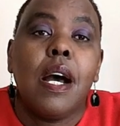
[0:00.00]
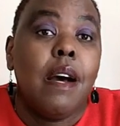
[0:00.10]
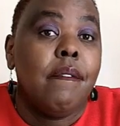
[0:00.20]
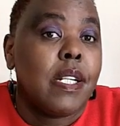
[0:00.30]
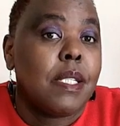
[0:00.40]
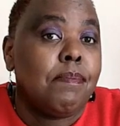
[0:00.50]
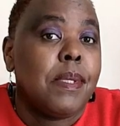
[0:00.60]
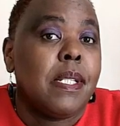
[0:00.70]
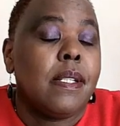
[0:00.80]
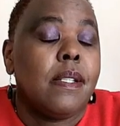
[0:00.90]
I've
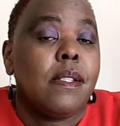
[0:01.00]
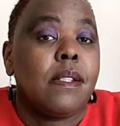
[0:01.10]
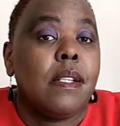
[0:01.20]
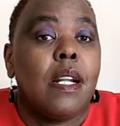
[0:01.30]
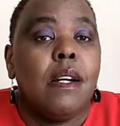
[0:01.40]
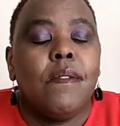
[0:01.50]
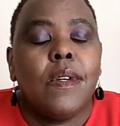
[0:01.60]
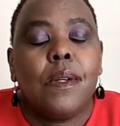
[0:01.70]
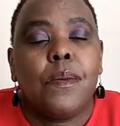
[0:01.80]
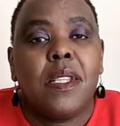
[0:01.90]
experienced and have
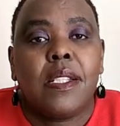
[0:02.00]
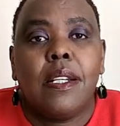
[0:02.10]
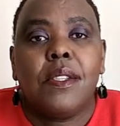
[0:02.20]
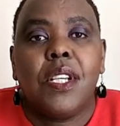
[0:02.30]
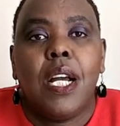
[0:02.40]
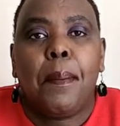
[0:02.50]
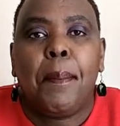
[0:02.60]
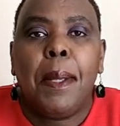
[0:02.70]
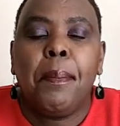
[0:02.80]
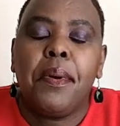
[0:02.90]
worked with such young
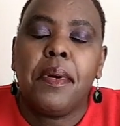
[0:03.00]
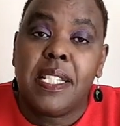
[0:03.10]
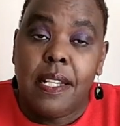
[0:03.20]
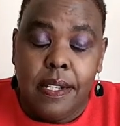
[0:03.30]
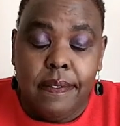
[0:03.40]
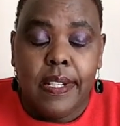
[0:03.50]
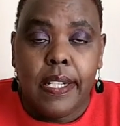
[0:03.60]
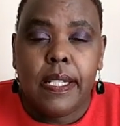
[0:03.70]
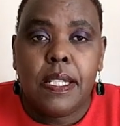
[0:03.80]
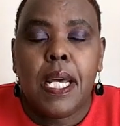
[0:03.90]
people. It's a
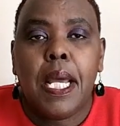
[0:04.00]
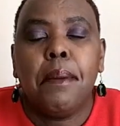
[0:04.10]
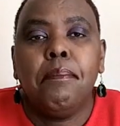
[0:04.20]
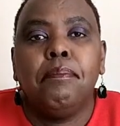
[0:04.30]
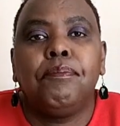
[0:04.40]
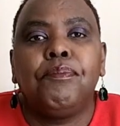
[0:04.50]
difficult time.